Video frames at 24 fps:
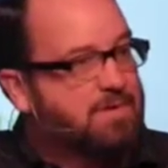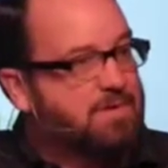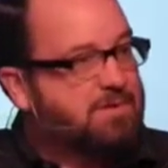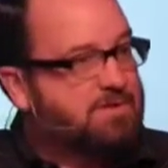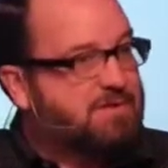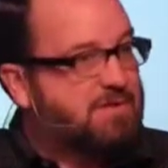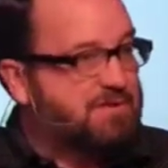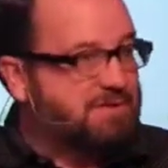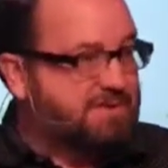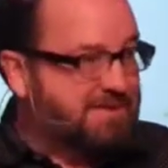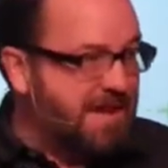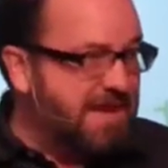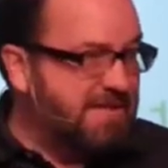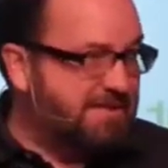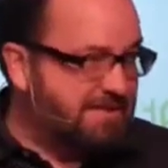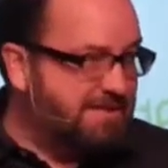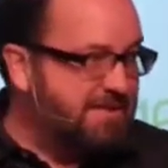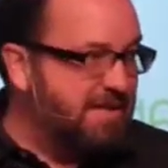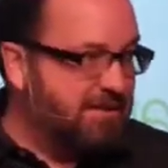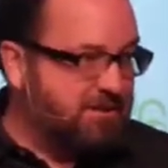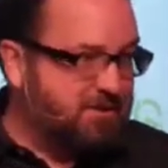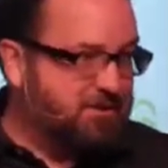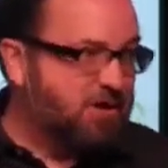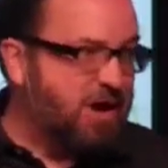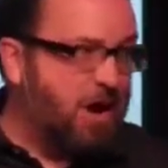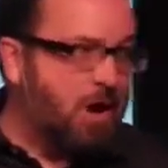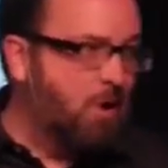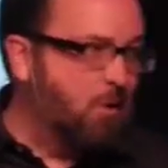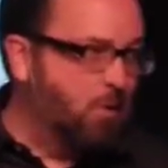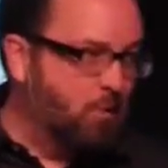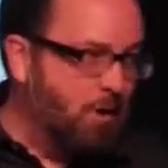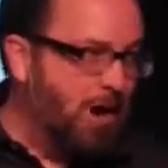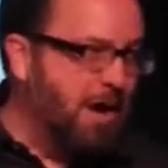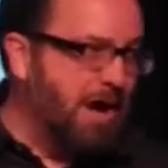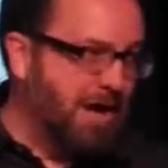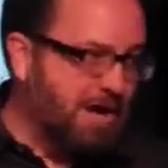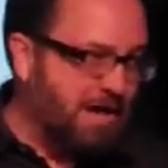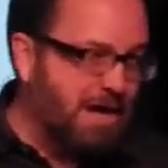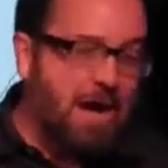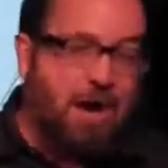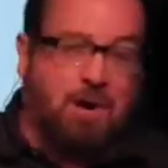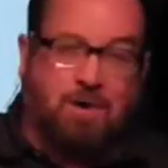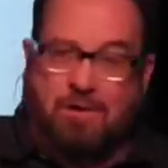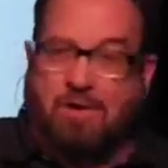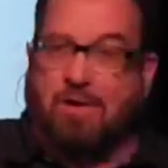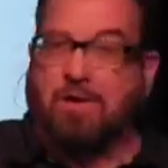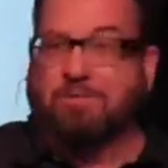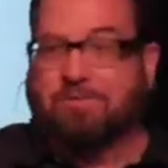statistics show one of
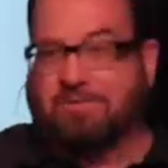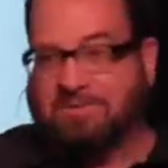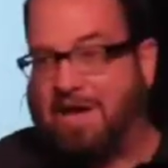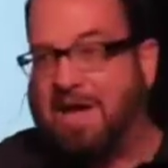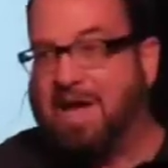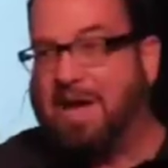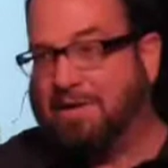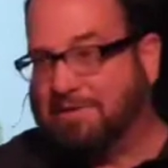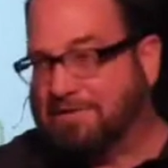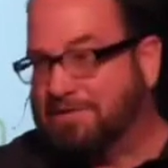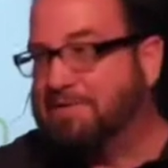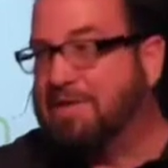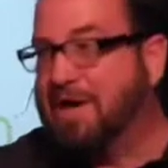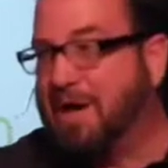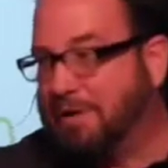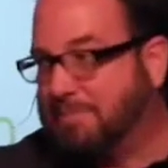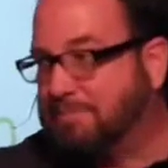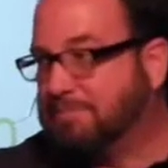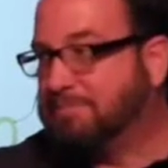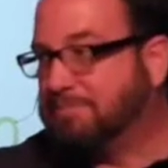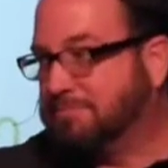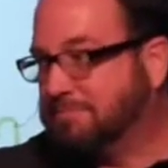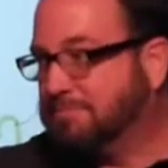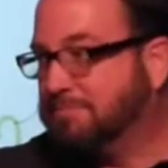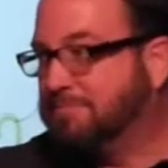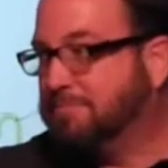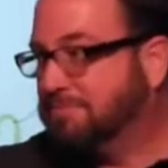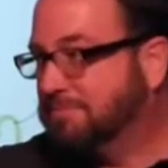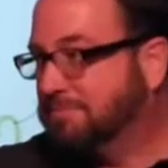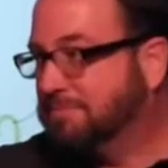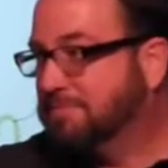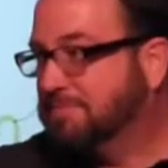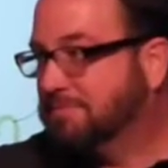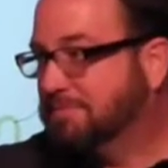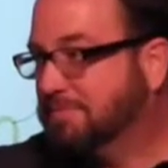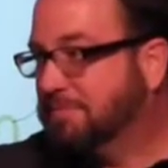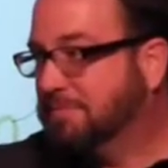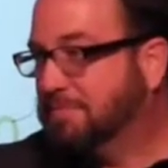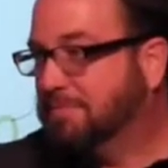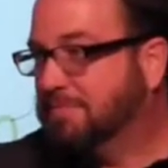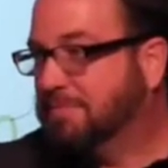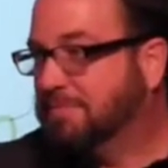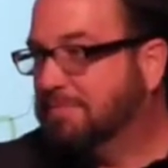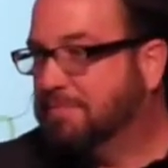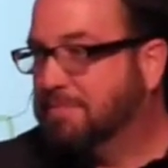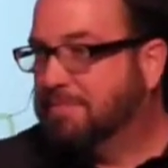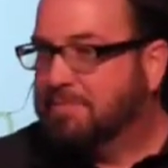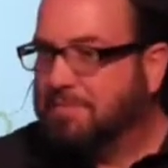y'all gonna tell something.
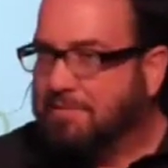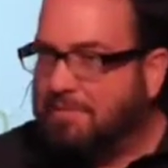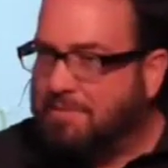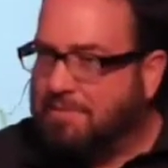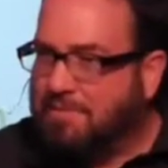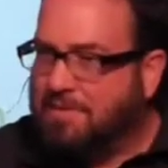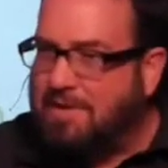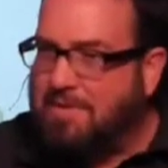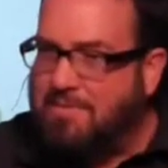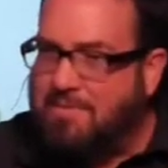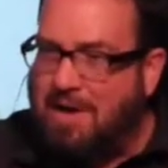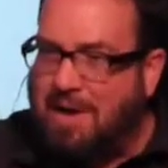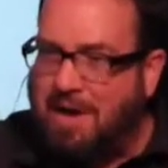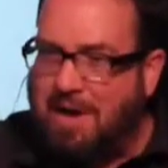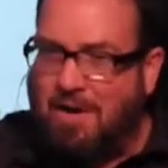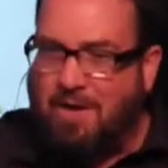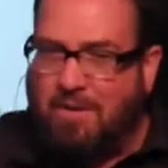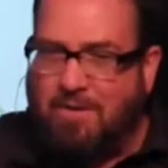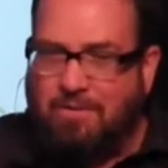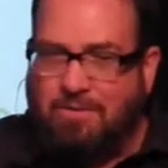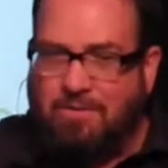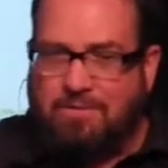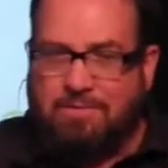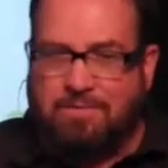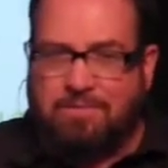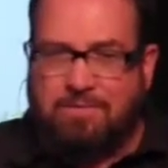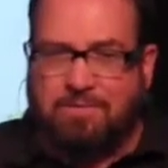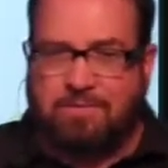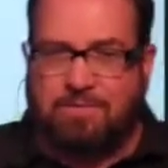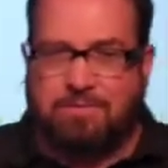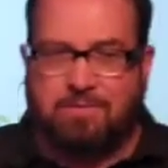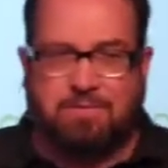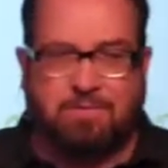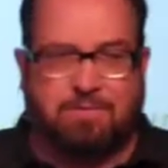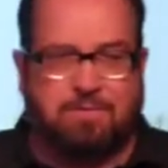Come on.